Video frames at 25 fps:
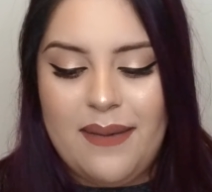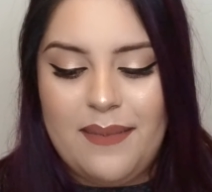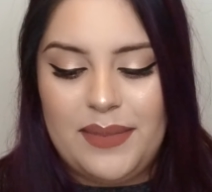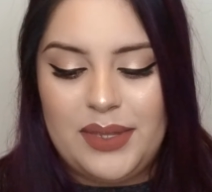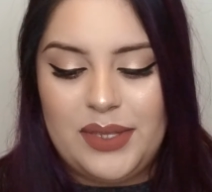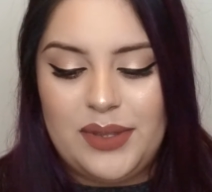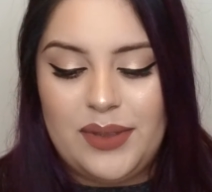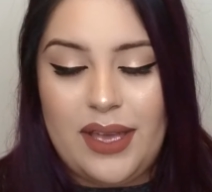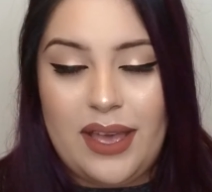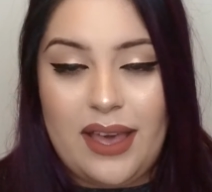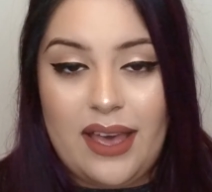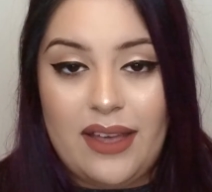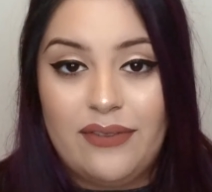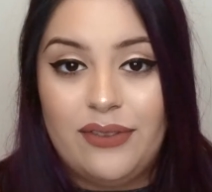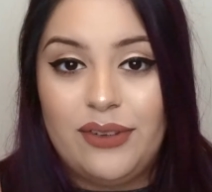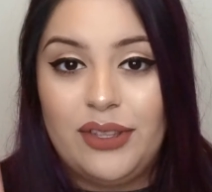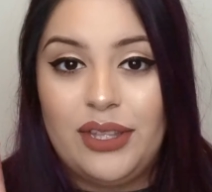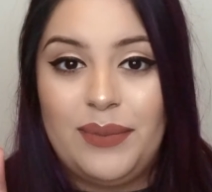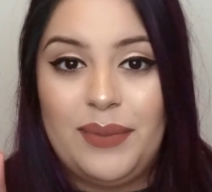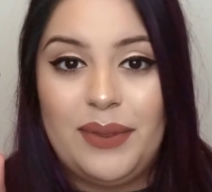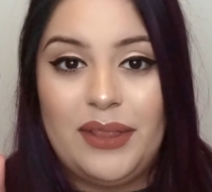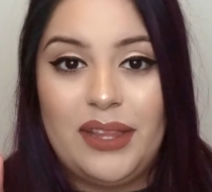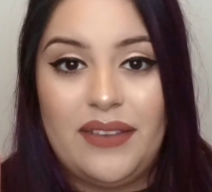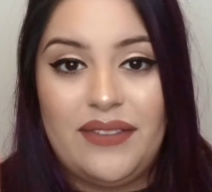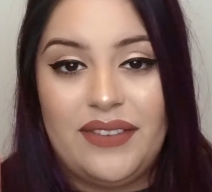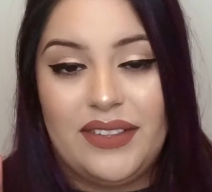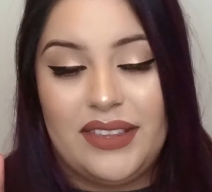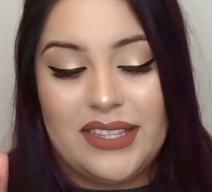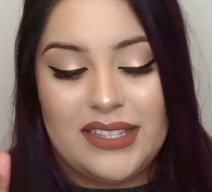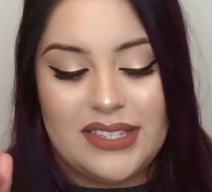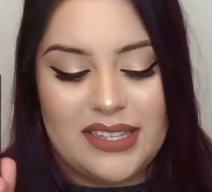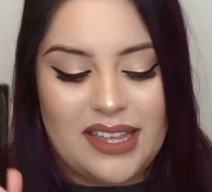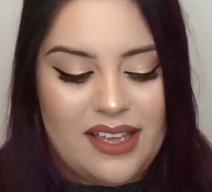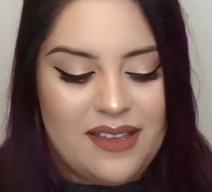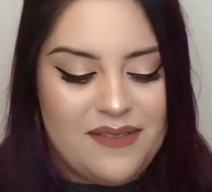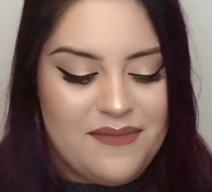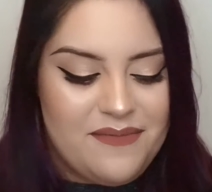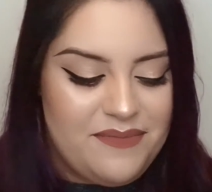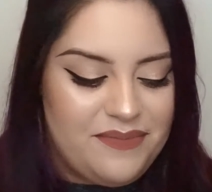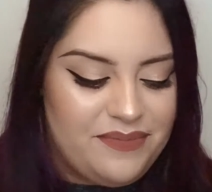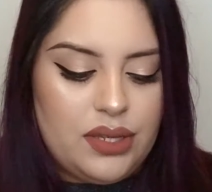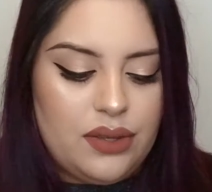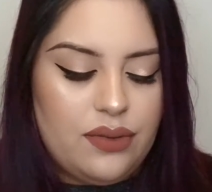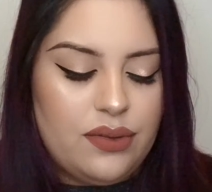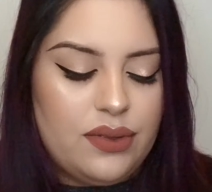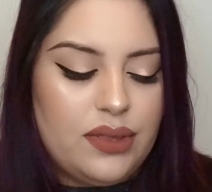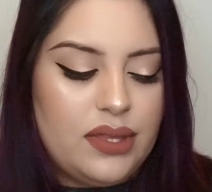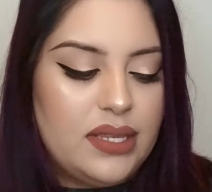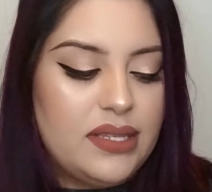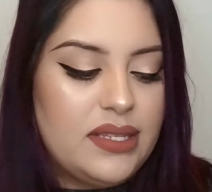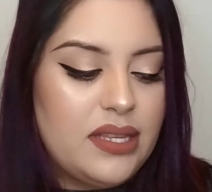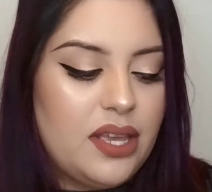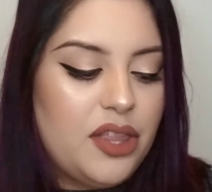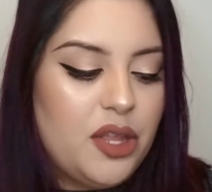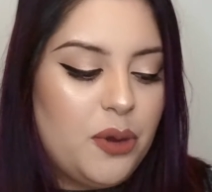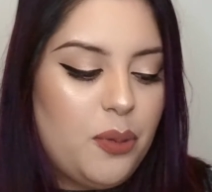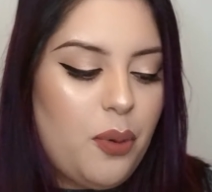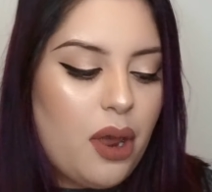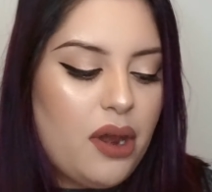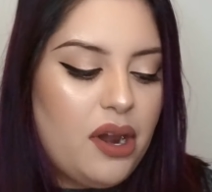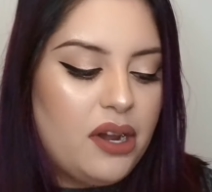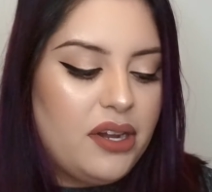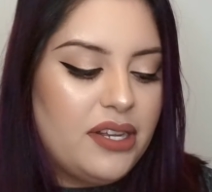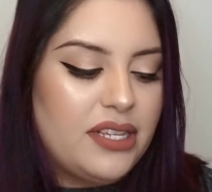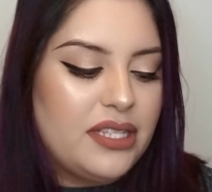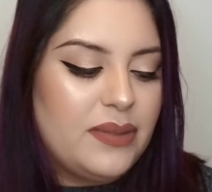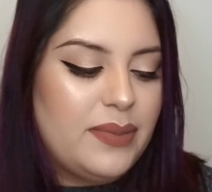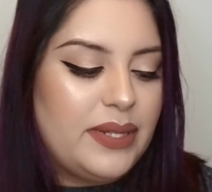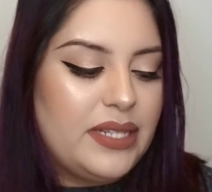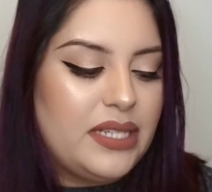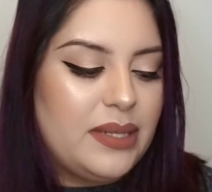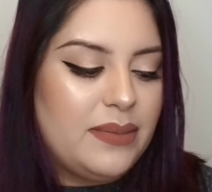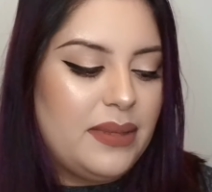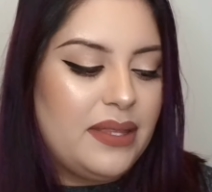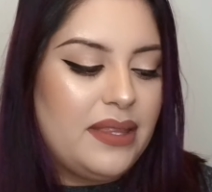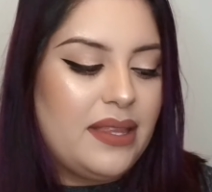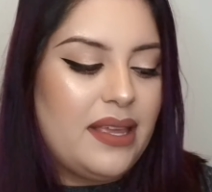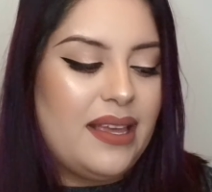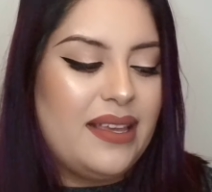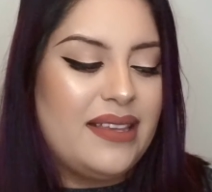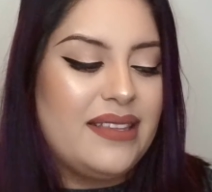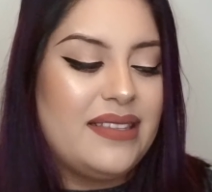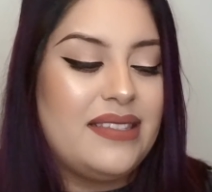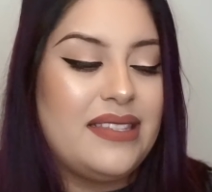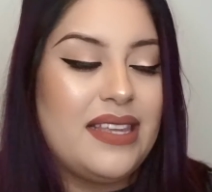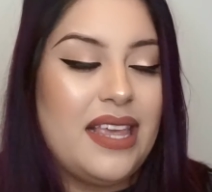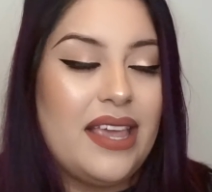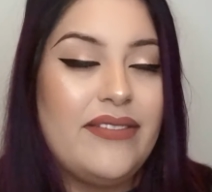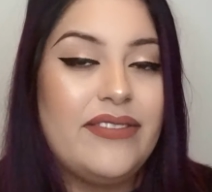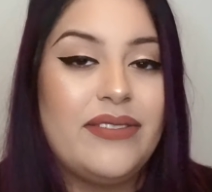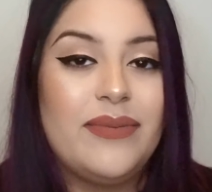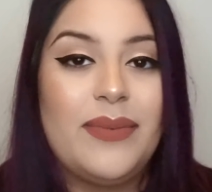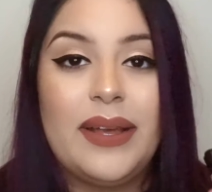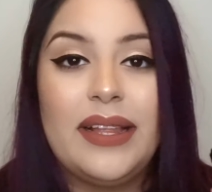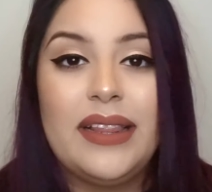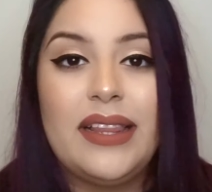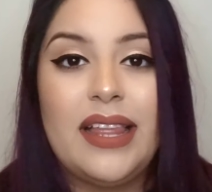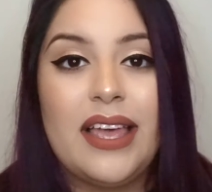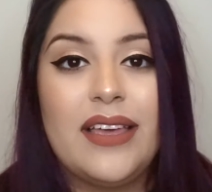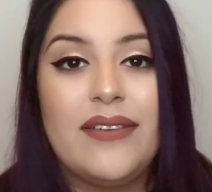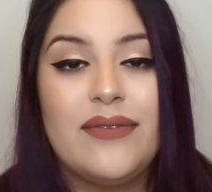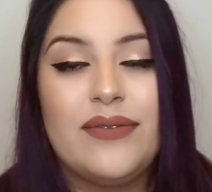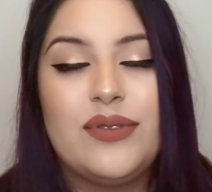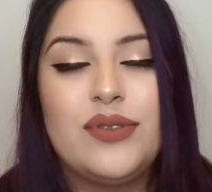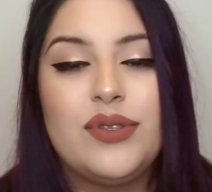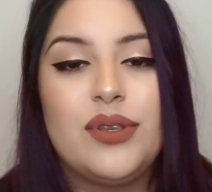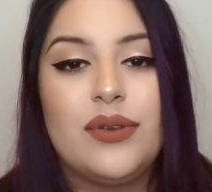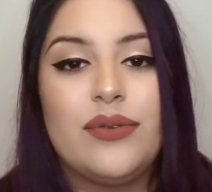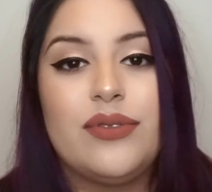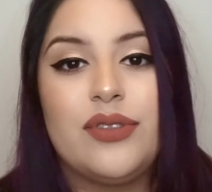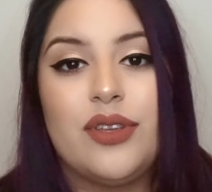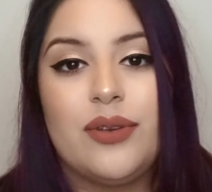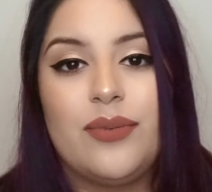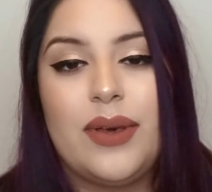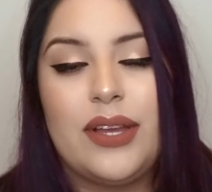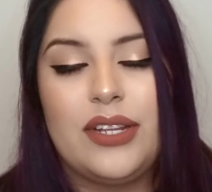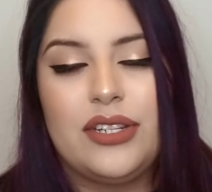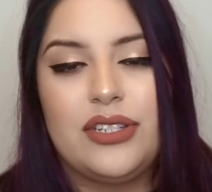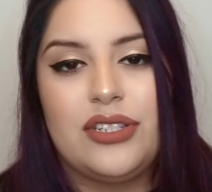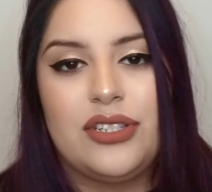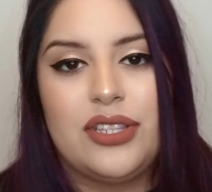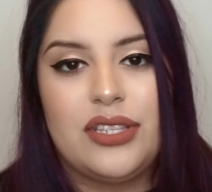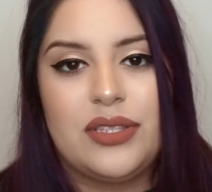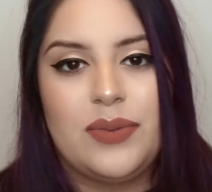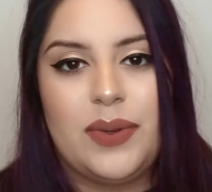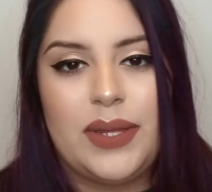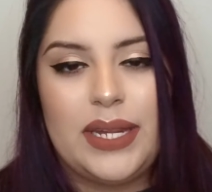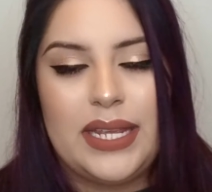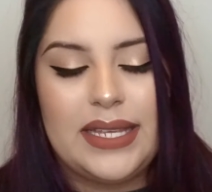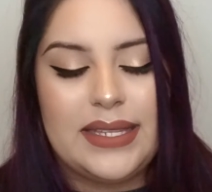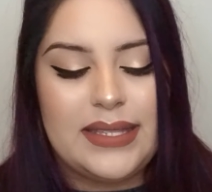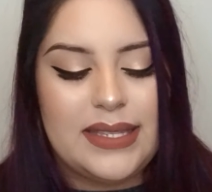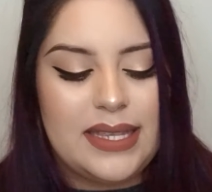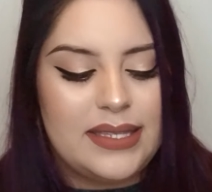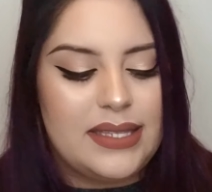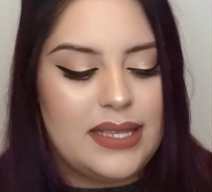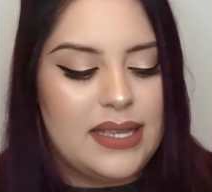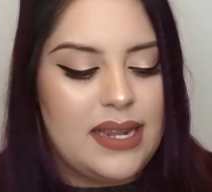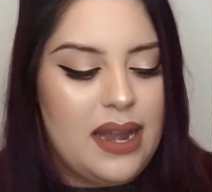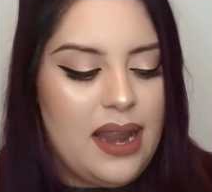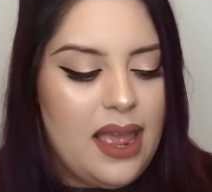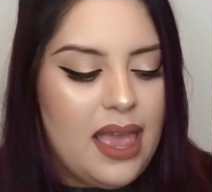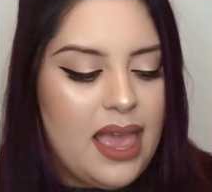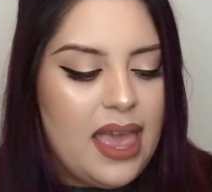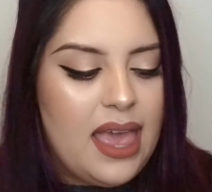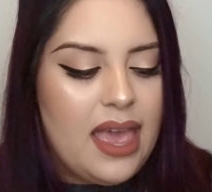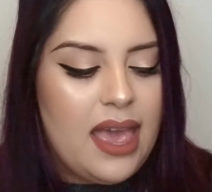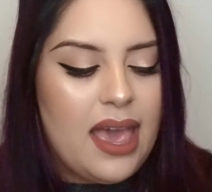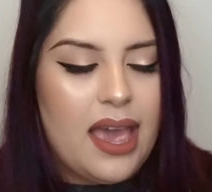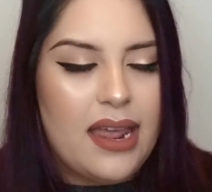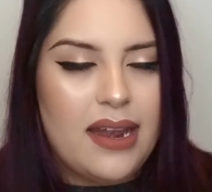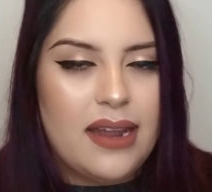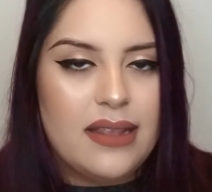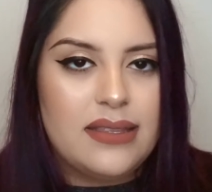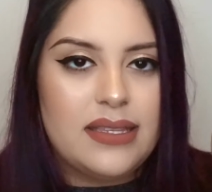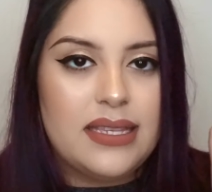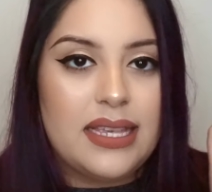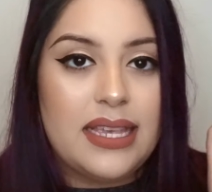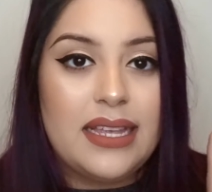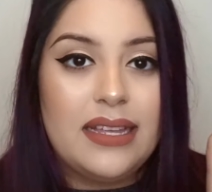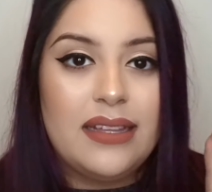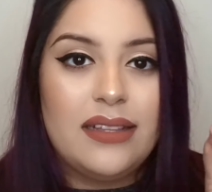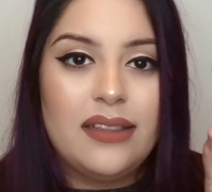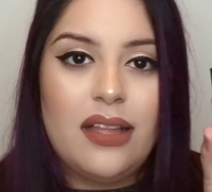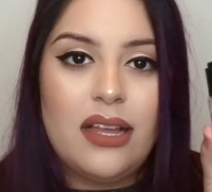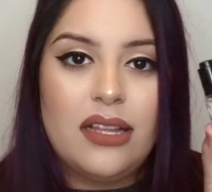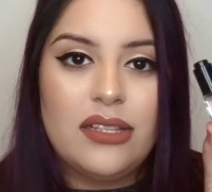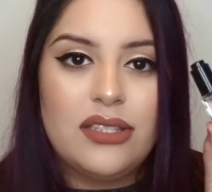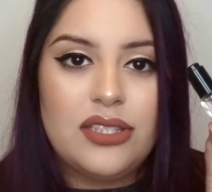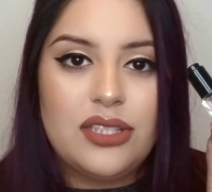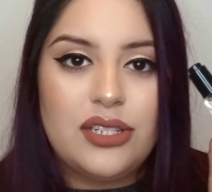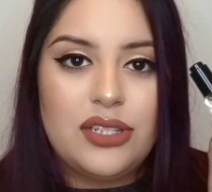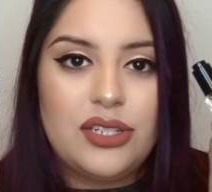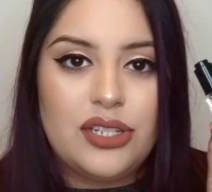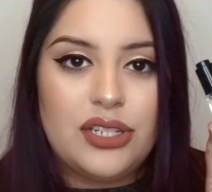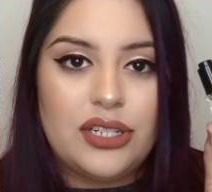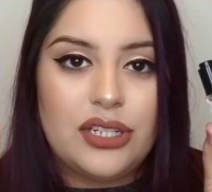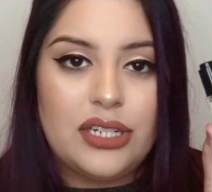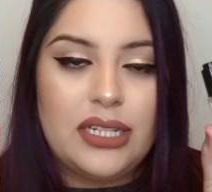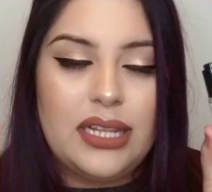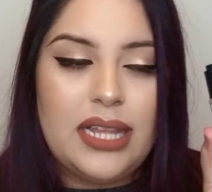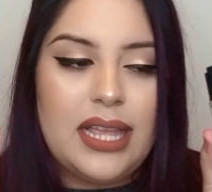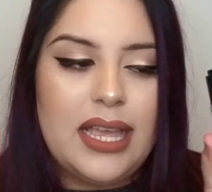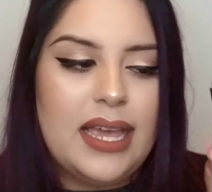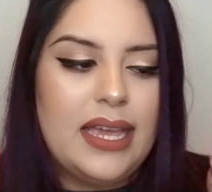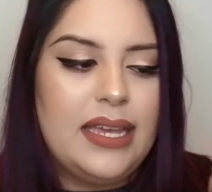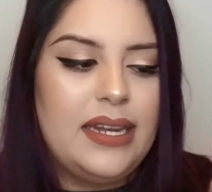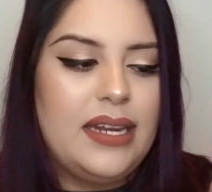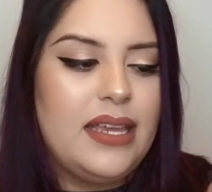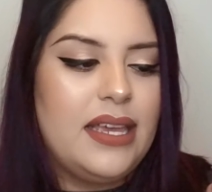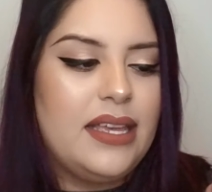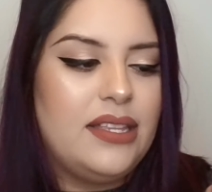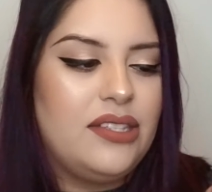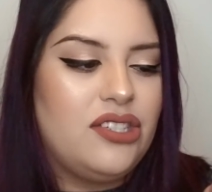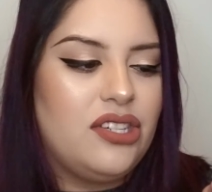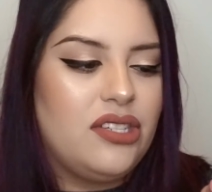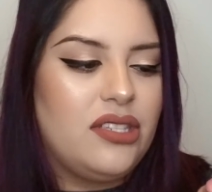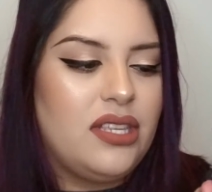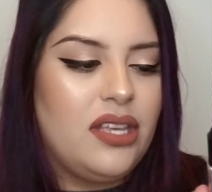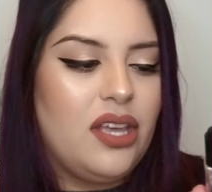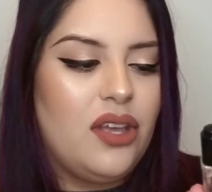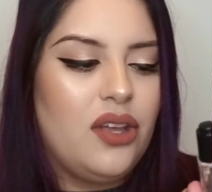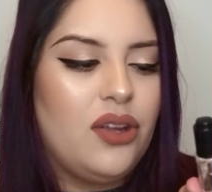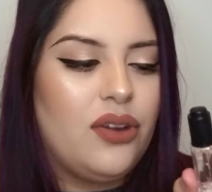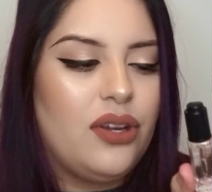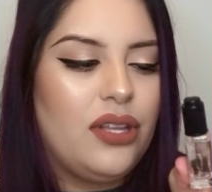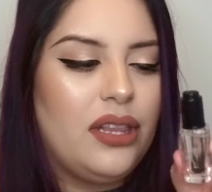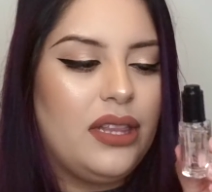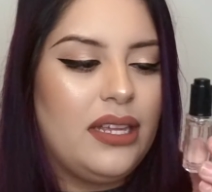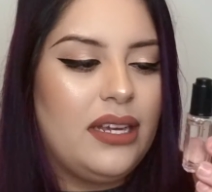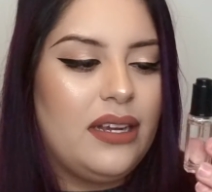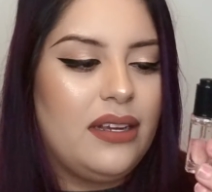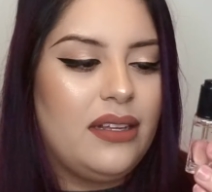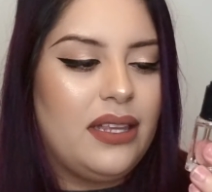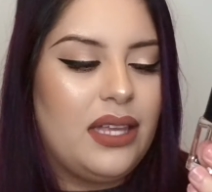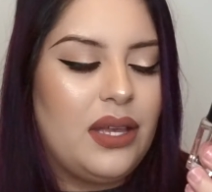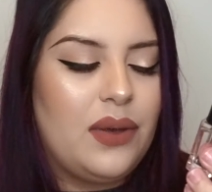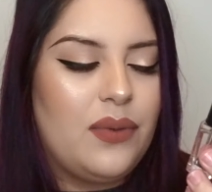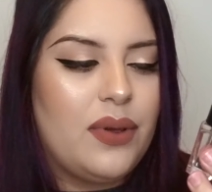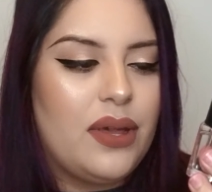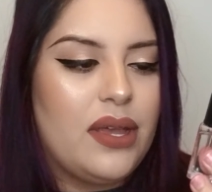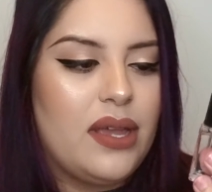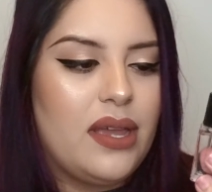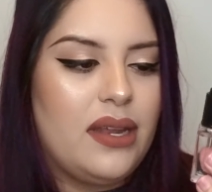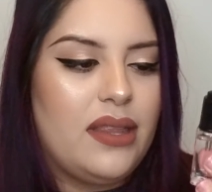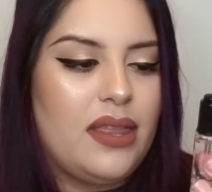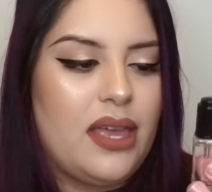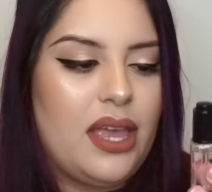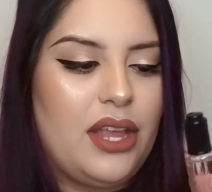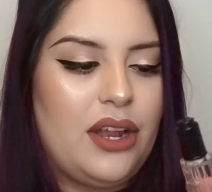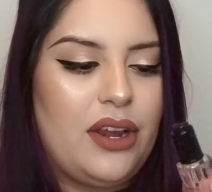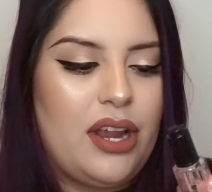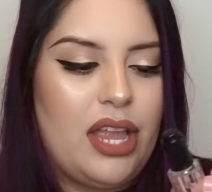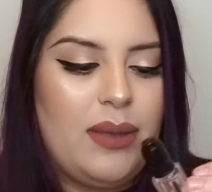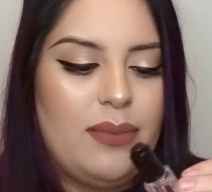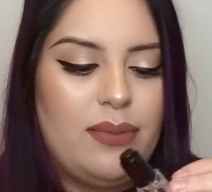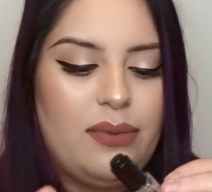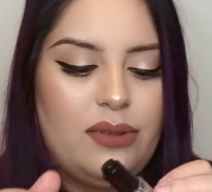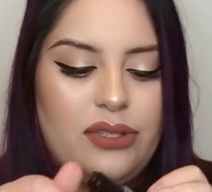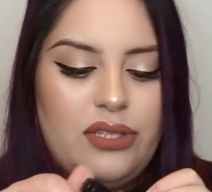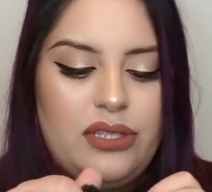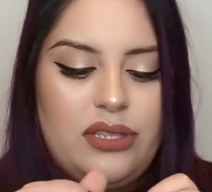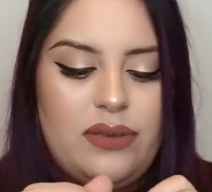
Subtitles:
So yeah, I've really been loving this guy. So this other product has been something that has saved my life so much this wedding season, and it's Inglot Duraline. It's just like a clear liquid that you're able